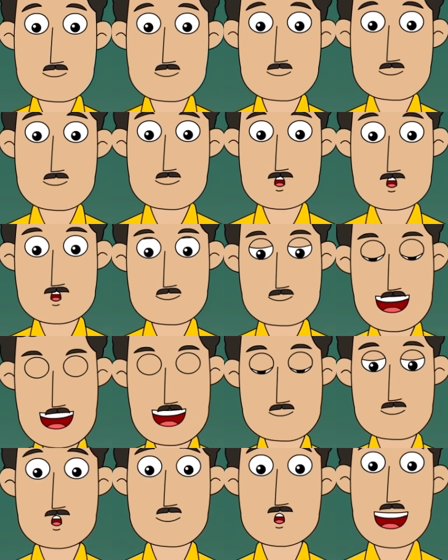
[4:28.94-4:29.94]
You just
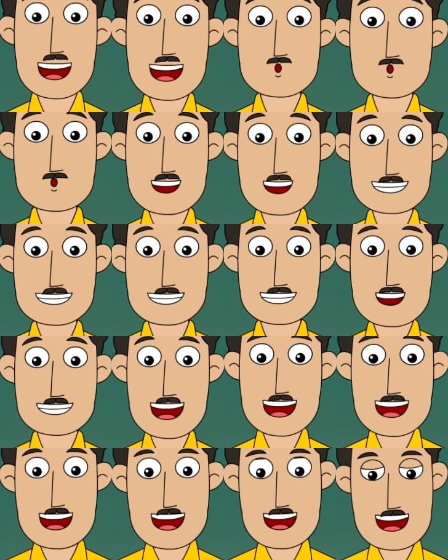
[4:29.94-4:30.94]
have to understand
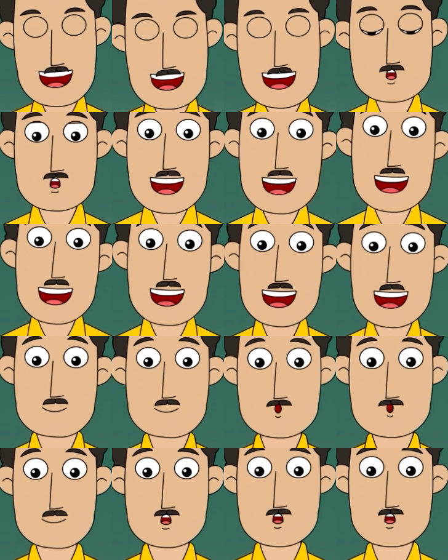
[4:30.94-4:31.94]
how things
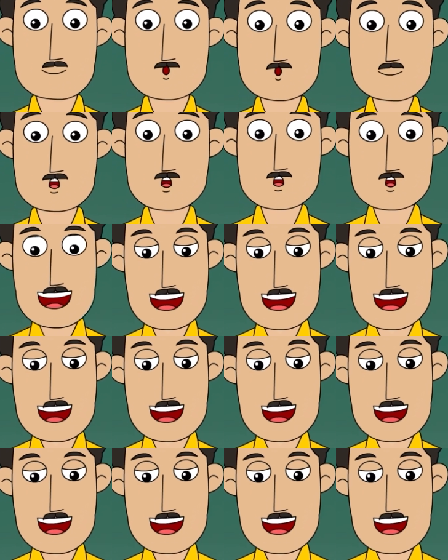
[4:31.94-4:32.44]
work in a science